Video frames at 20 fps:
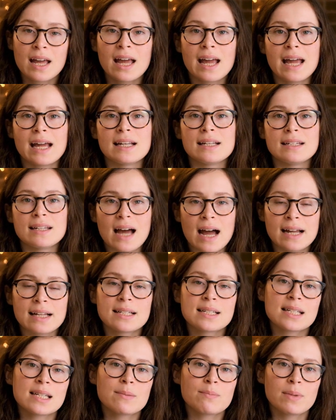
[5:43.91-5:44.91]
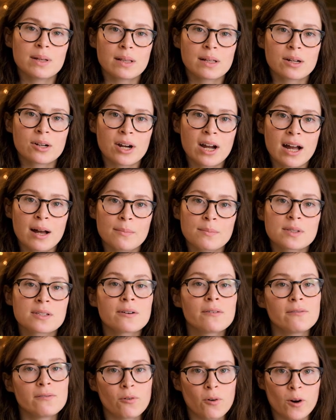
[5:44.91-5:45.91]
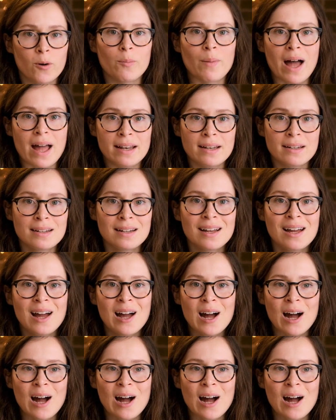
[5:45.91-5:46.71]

and 90 milligrams for men.